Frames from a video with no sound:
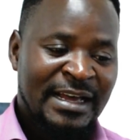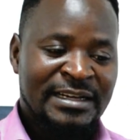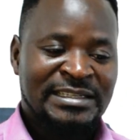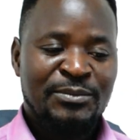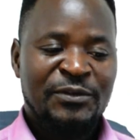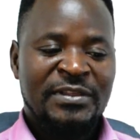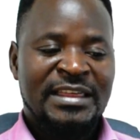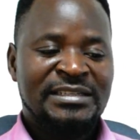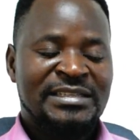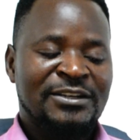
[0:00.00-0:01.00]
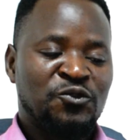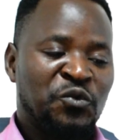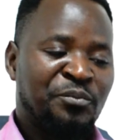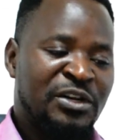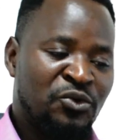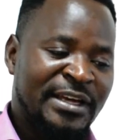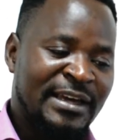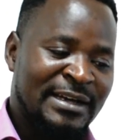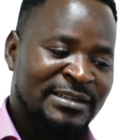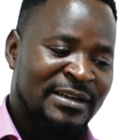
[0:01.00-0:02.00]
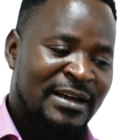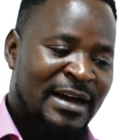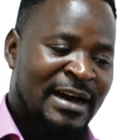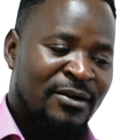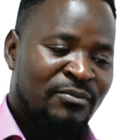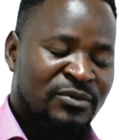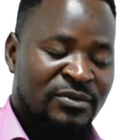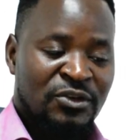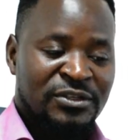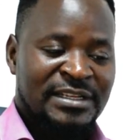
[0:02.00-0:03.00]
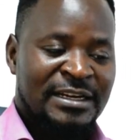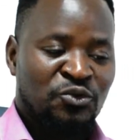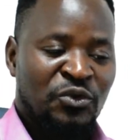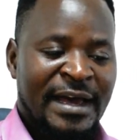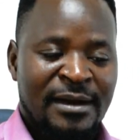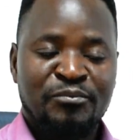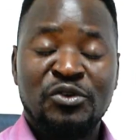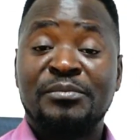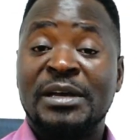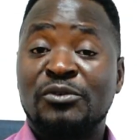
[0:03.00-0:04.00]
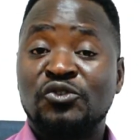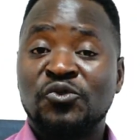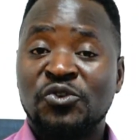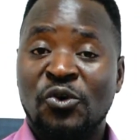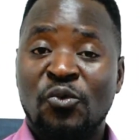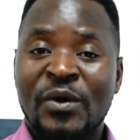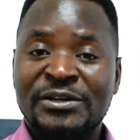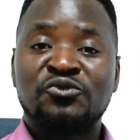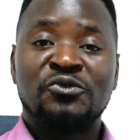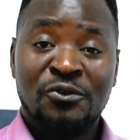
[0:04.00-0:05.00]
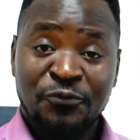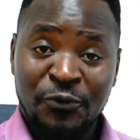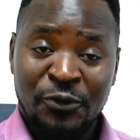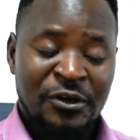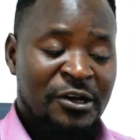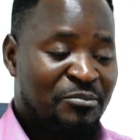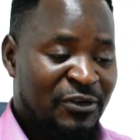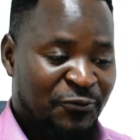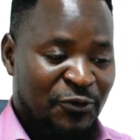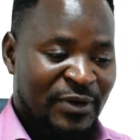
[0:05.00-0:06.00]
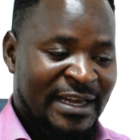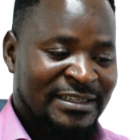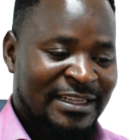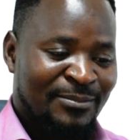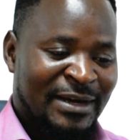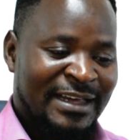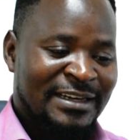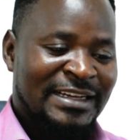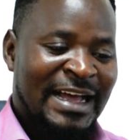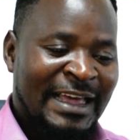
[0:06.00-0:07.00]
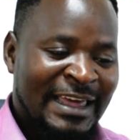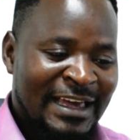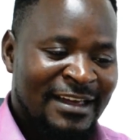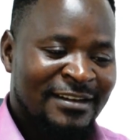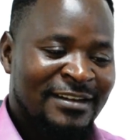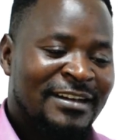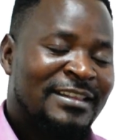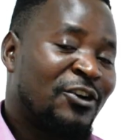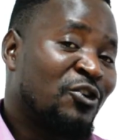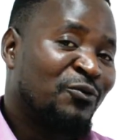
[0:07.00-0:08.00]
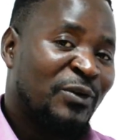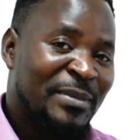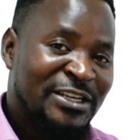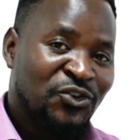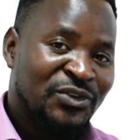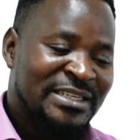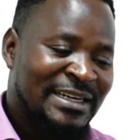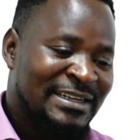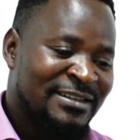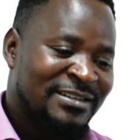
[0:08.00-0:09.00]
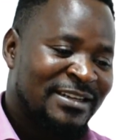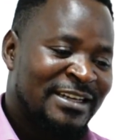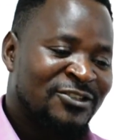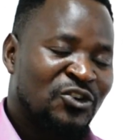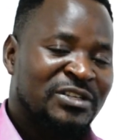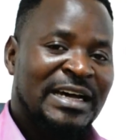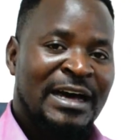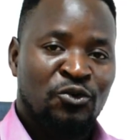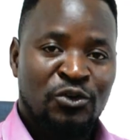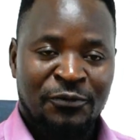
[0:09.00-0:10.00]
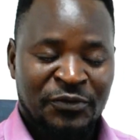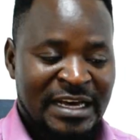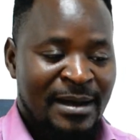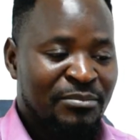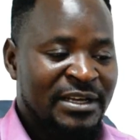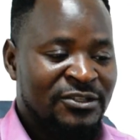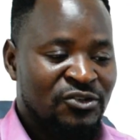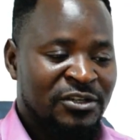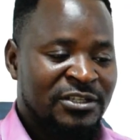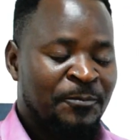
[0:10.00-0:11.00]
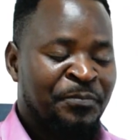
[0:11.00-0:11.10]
And some of the things that we'll be looking at are those that will help you be able to know what to look for before you enter the market. Again, the confirmation checklist is not a rule of thumb, is not